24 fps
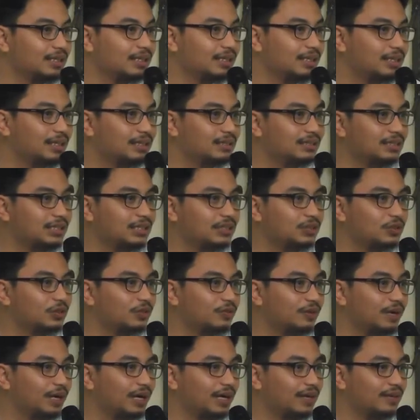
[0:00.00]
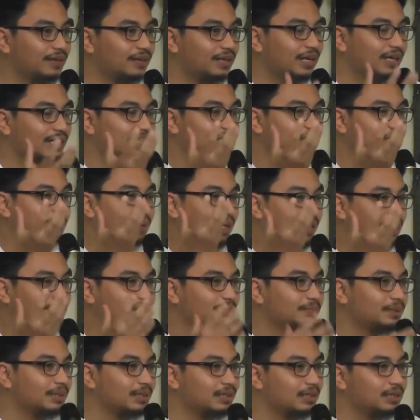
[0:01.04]
yes, insofar as they are
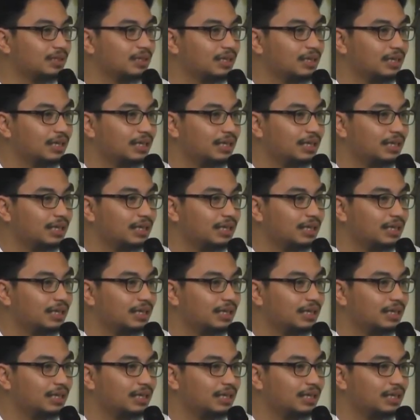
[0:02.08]
respectable,